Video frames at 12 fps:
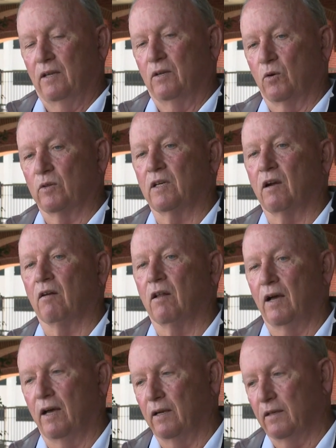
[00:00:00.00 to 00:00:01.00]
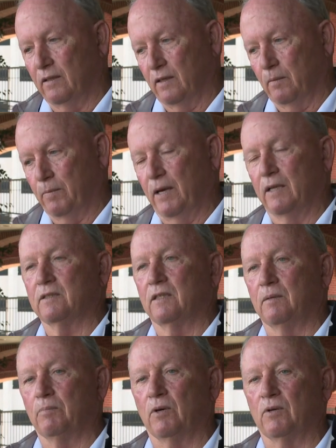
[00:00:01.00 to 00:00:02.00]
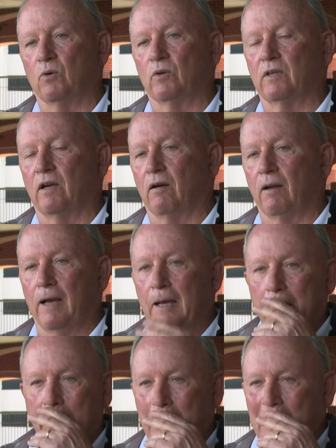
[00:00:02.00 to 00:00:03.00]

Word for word: North Carolina, the capacity per North Carolina,